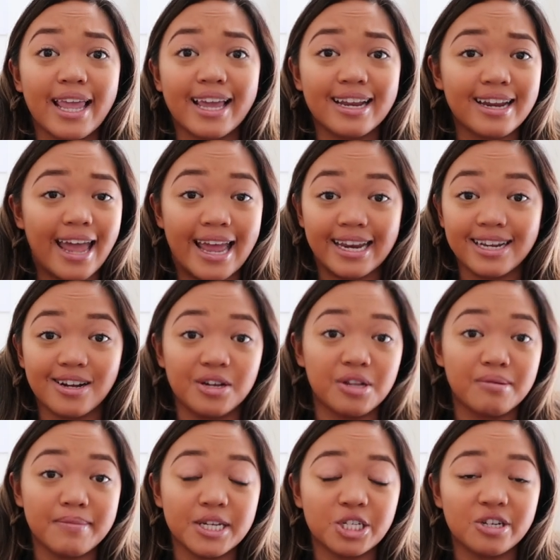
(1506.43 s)
and any
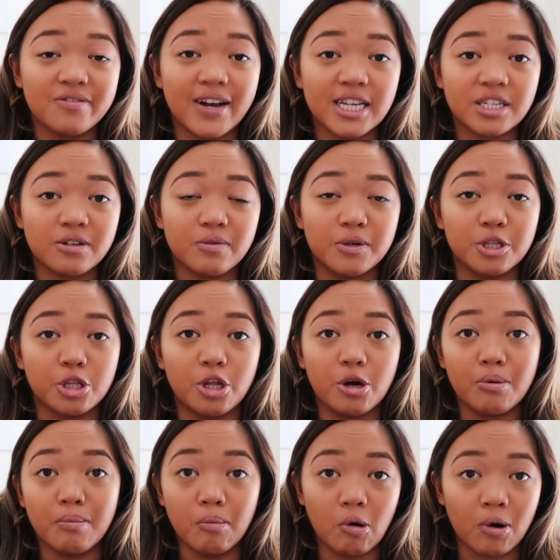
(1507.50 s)
other major advisor, will
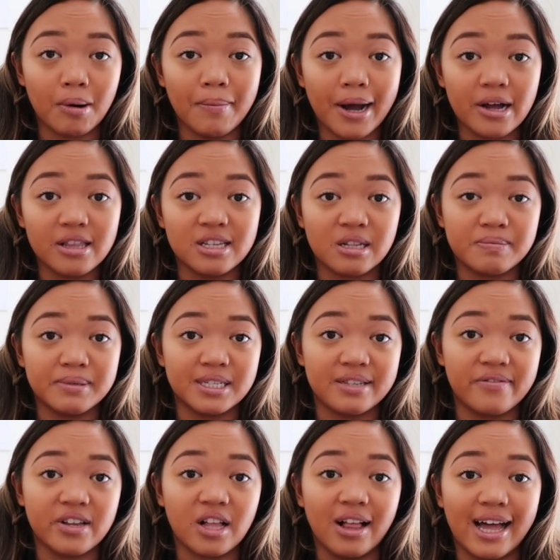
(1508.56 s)
know more about the
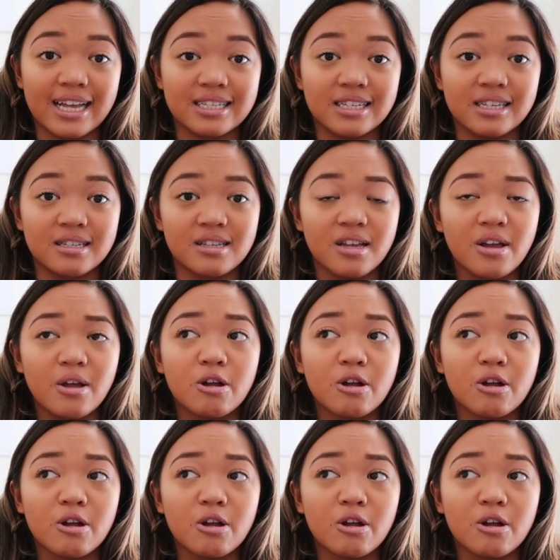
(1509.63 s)
specific classes.